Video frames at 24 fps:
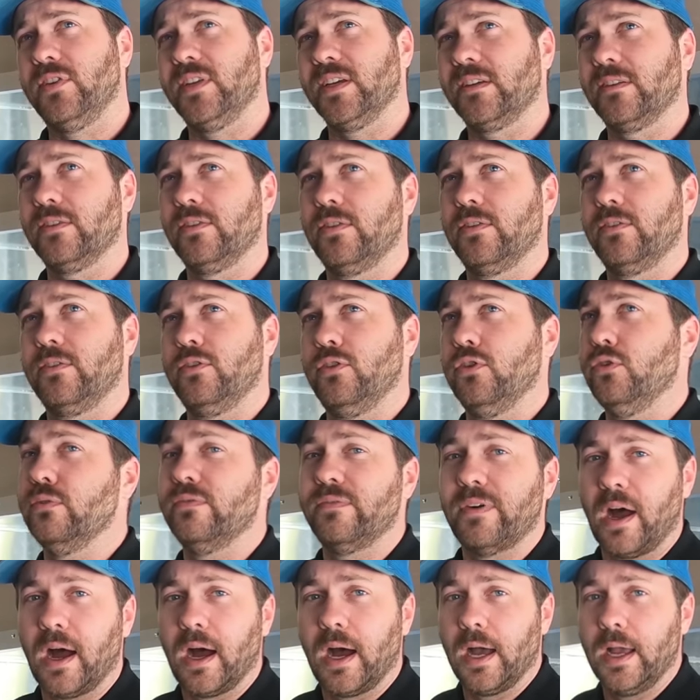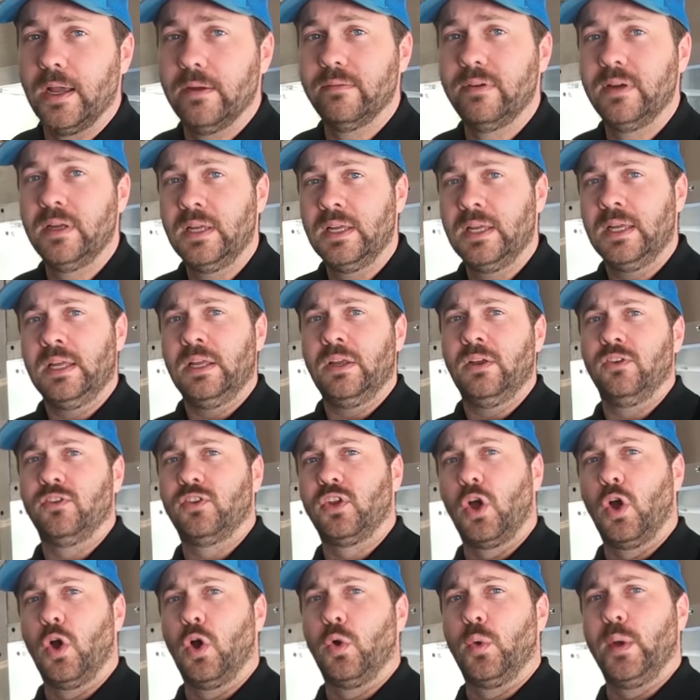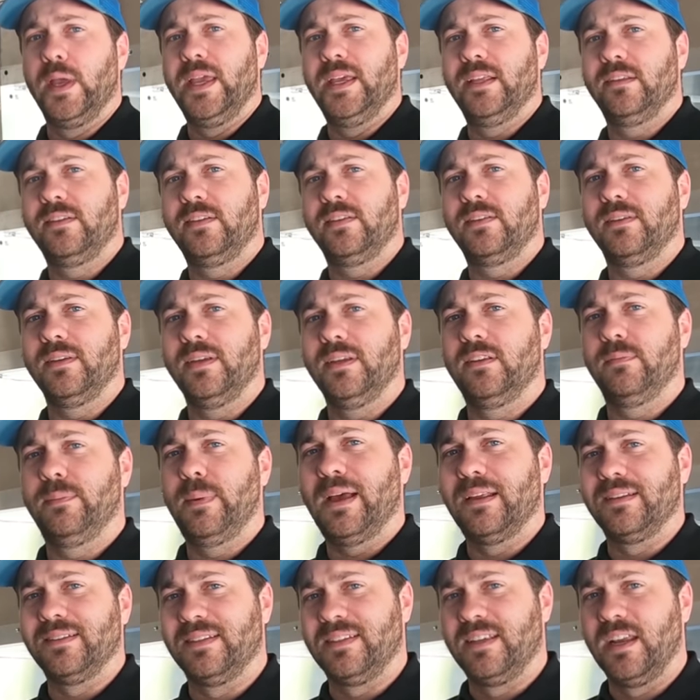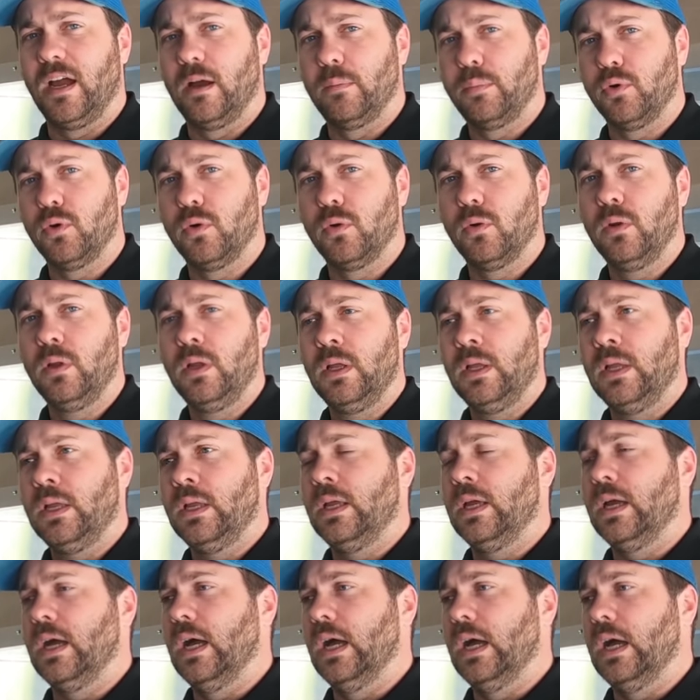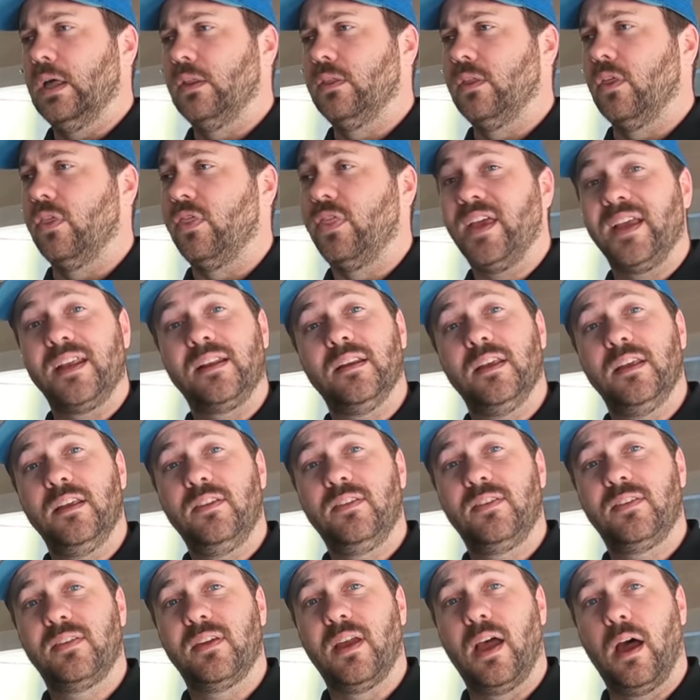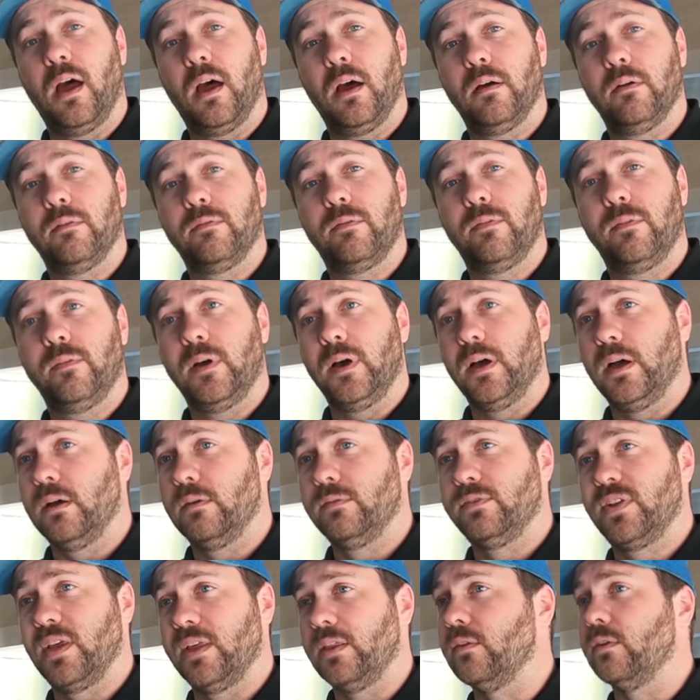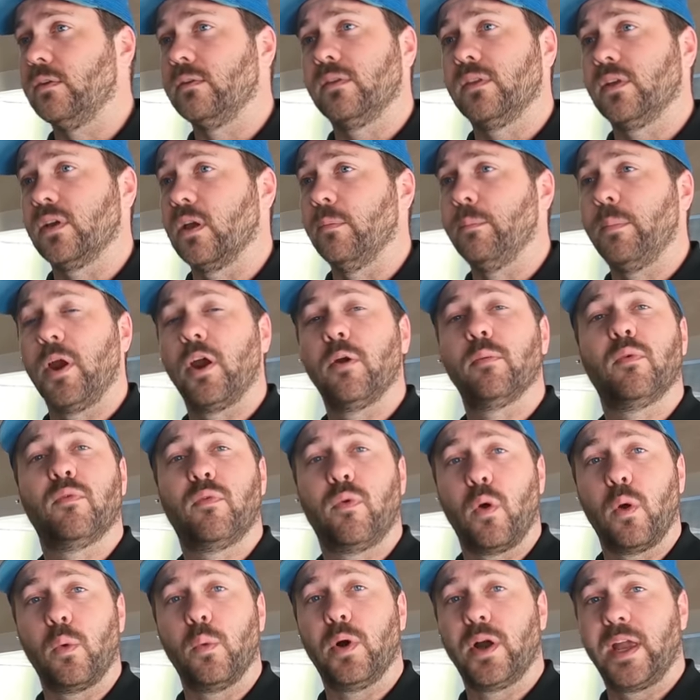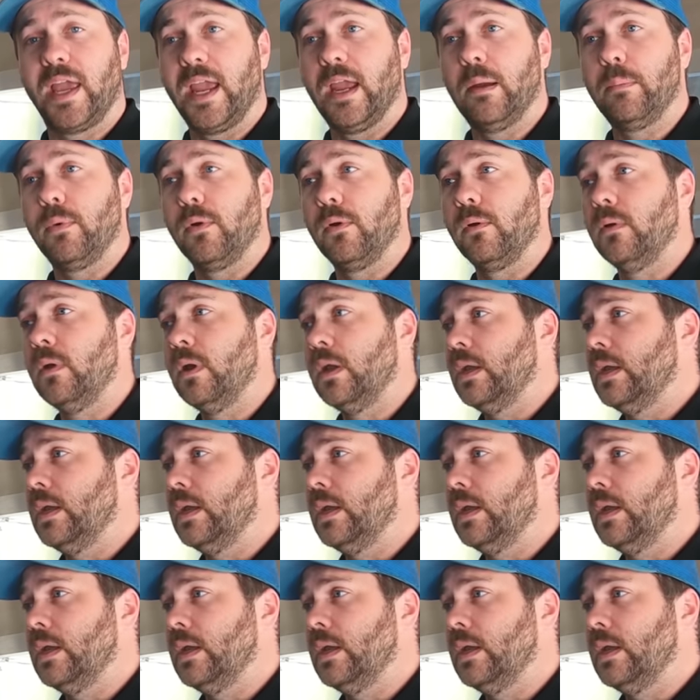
six two five, so it's it's about double uh, the thickness of, of say the, the comparable four-wheel camper.